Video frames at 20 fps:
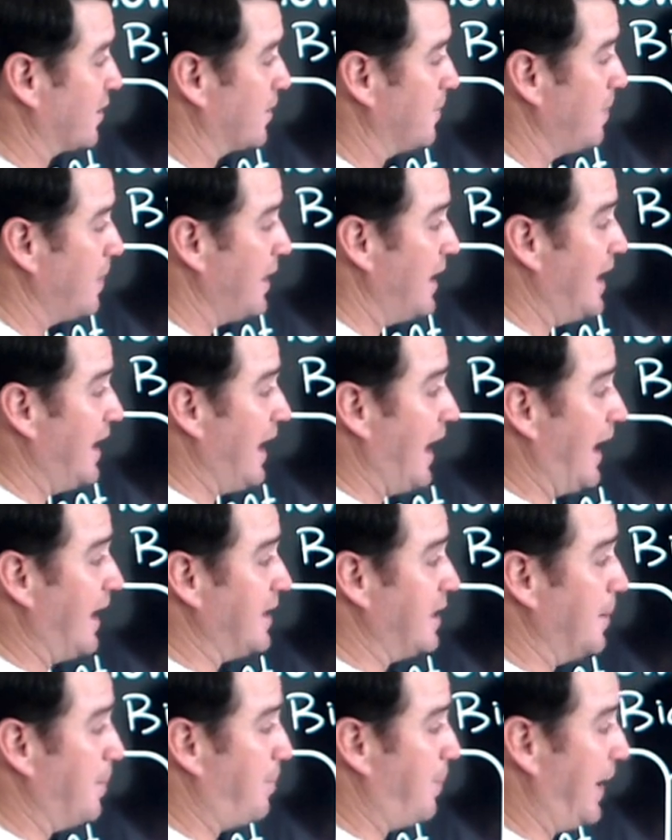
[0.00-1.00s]
here
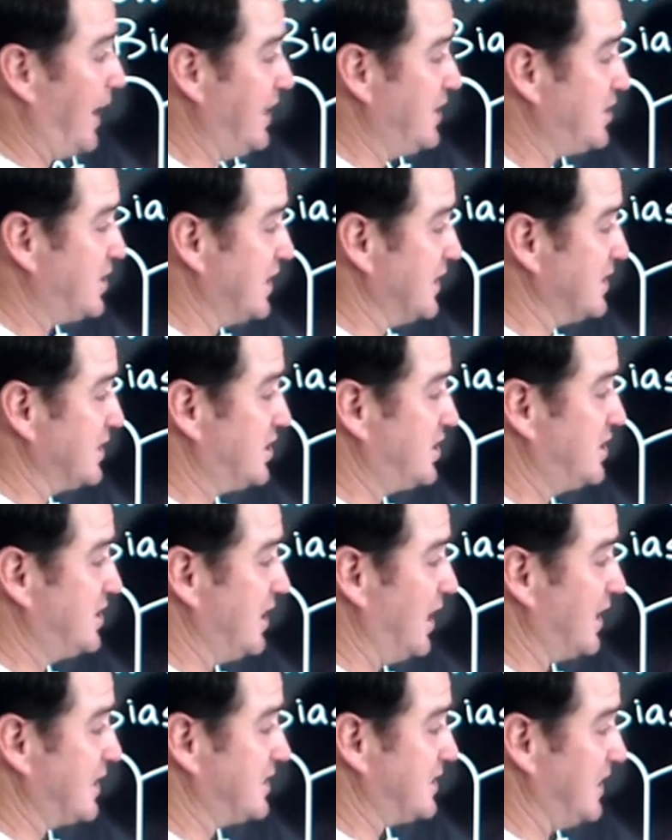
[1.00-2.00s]
and the patient
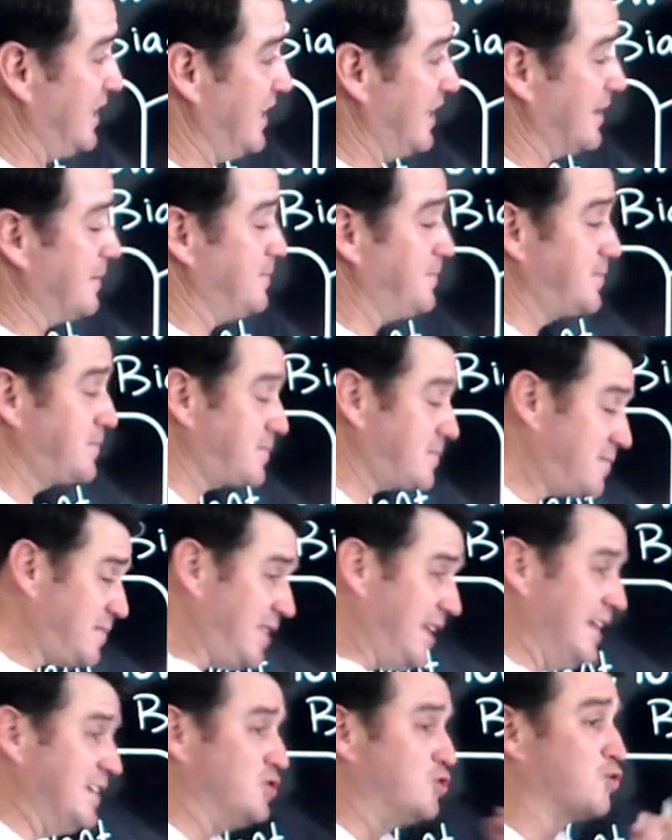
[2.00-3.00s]
sucks in
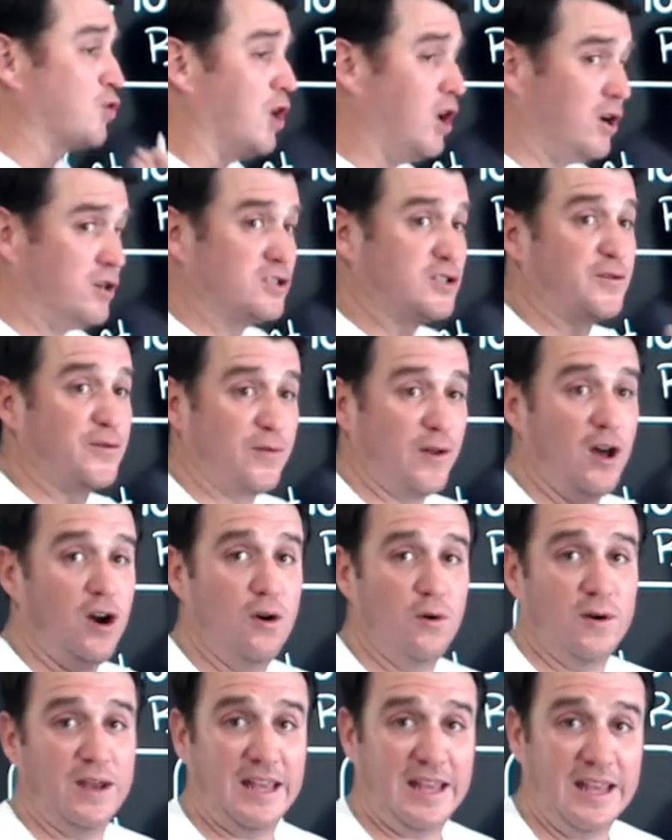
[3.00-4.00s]
and draws
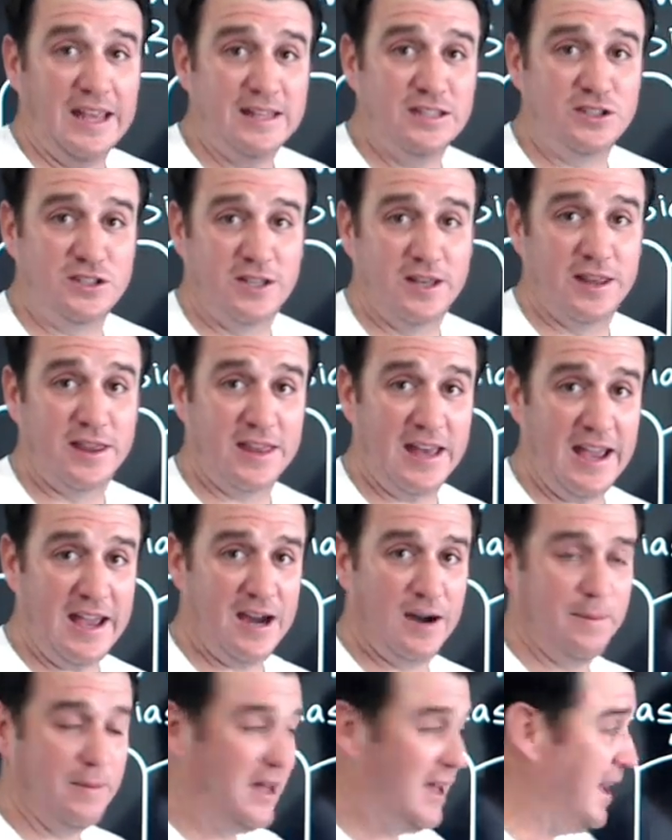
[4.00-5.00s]
flow into
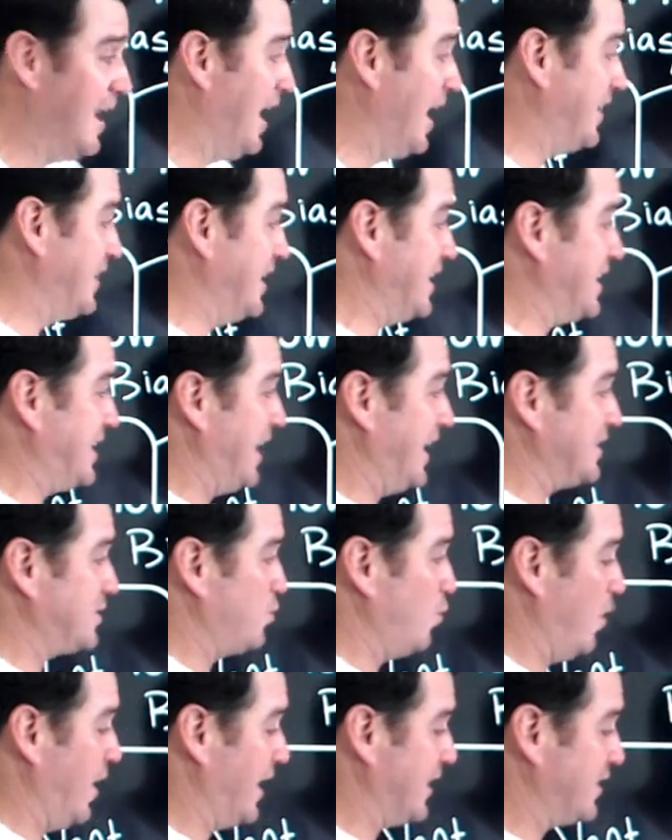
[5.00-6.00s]
them, then
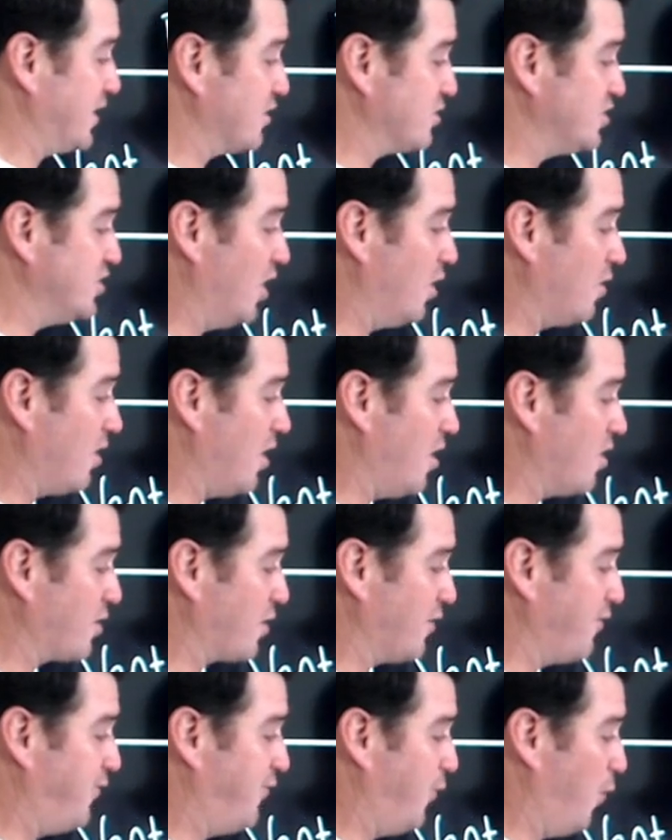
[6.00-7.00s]
guess what? There's no
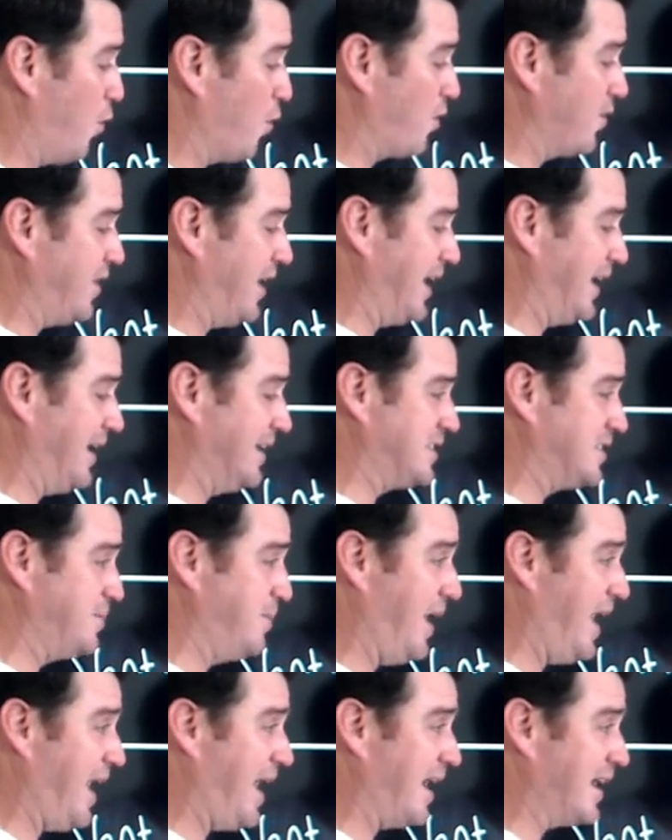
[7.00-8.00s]
longer 4 that gets
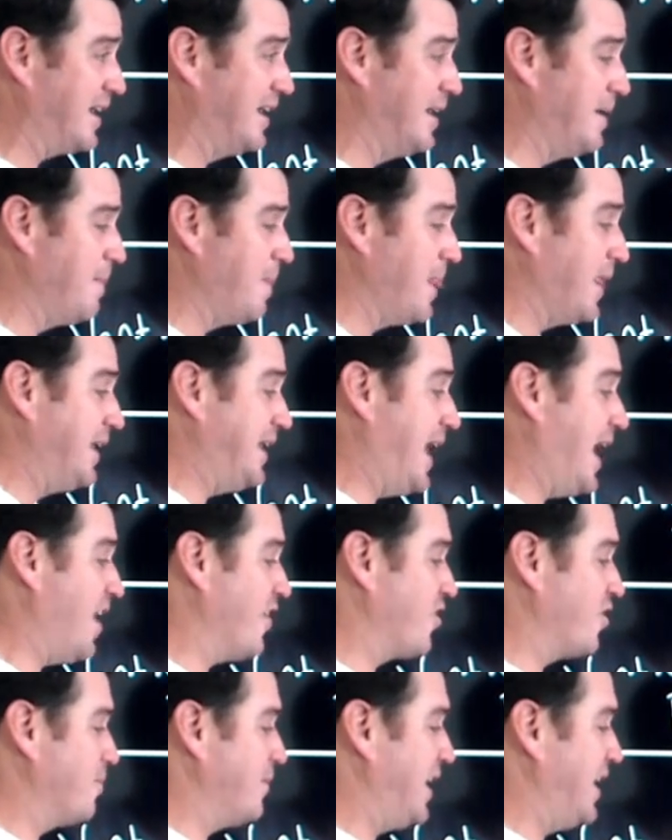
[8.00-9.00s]
back.
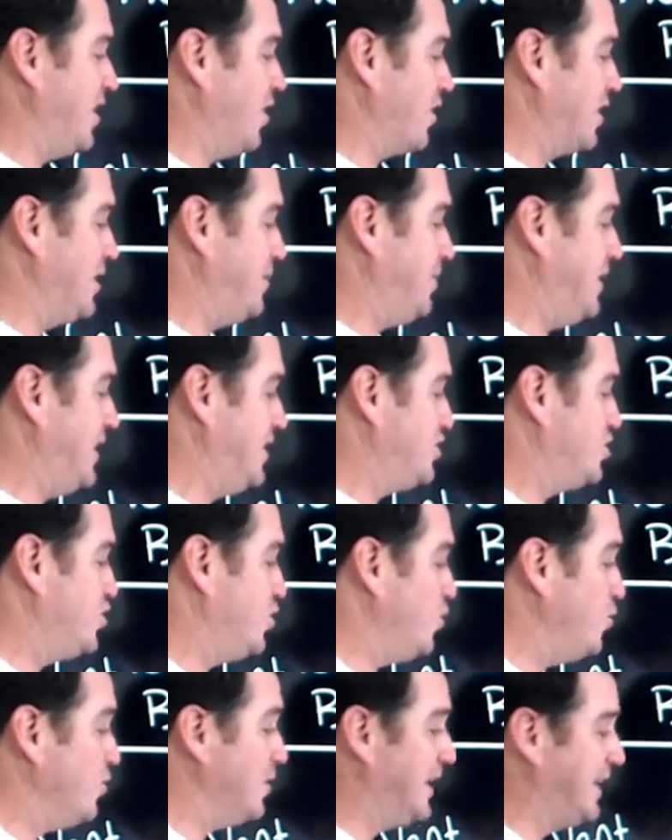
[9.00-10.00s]
Now there may only be
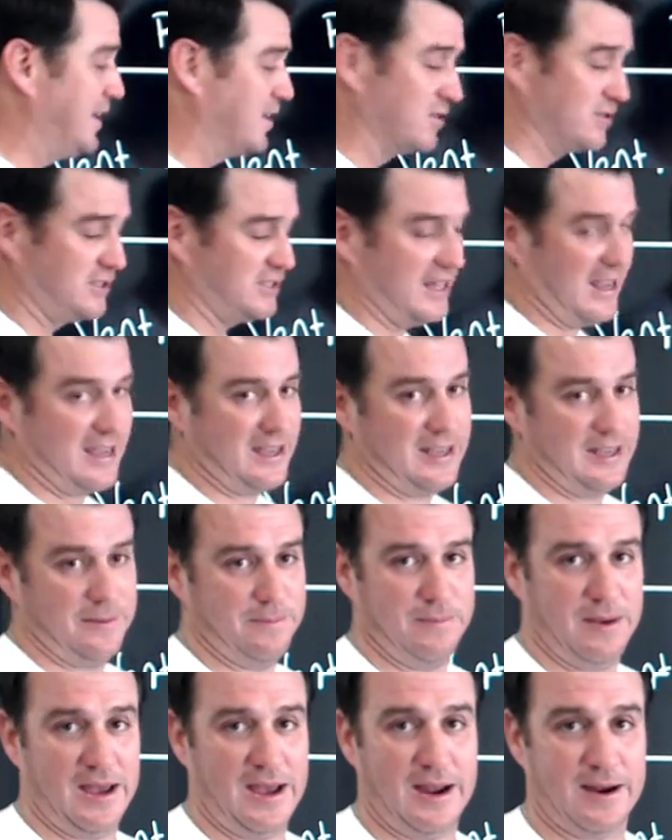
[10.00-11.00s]
2 liters that
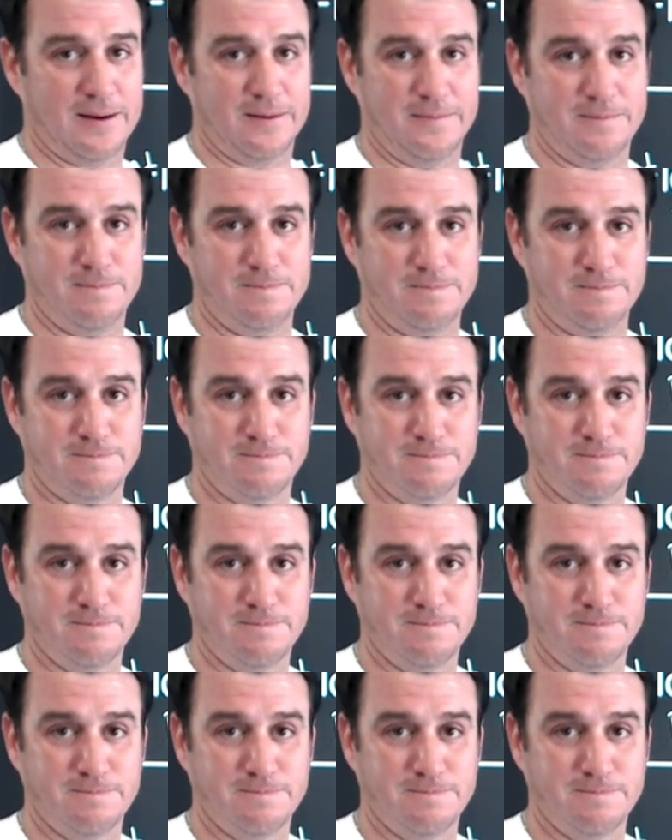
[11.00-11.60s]
get back.